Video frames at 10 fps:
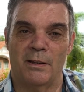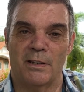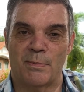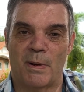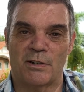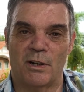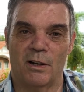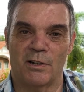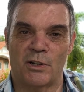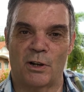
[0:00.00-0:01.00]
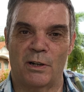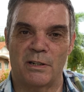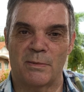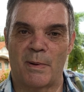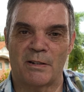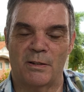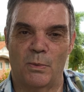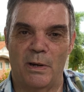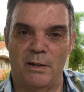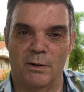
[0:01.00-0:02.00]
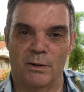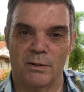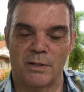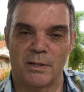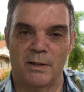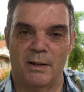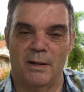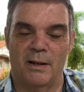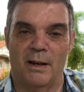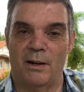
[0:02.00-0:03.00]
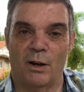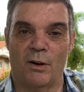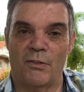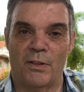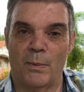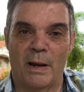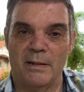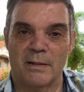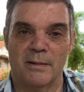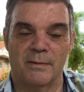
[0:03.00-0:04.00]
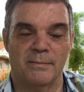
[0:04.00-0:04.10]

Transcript: they smashed all the sockets, smashed the windows, and off they went.